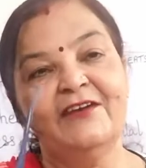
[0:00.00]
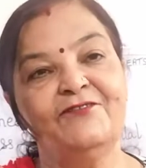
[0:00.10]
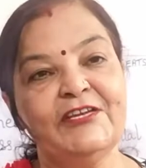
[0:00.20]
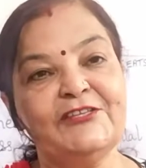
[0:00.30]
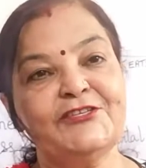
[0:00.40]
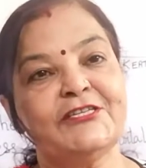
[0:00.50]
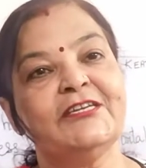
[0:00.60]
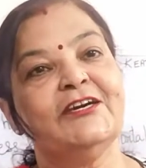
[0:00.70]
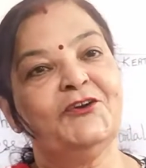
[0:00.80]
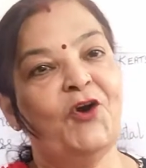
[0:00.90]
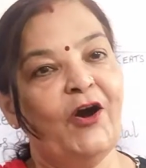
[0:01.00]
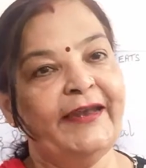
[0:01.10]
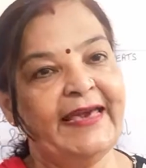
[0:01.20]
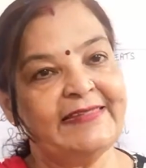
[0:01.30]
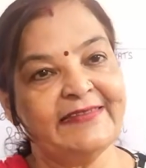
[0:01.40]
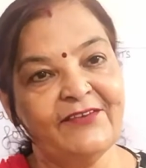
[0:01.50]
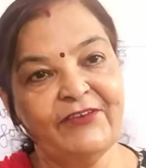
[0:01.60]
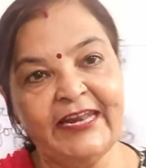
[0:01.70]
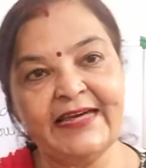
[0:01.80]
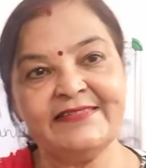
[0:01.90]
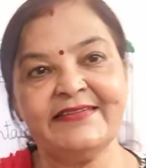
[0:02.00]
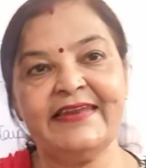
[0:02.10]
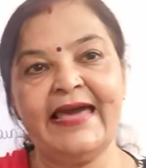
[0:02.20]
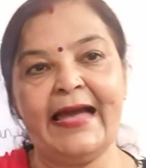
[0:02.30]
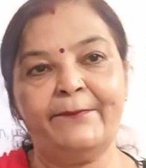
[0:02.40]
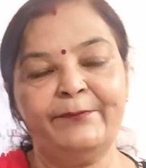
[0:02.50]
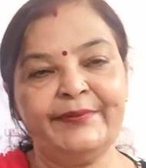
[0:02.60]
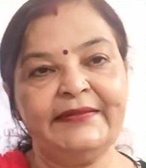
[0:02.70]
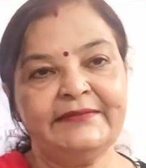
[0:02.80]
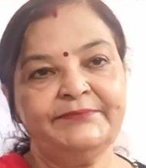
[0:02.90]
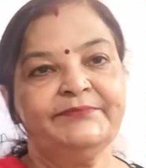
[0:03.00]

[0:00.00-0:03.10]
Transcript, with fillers: which god has given us in ample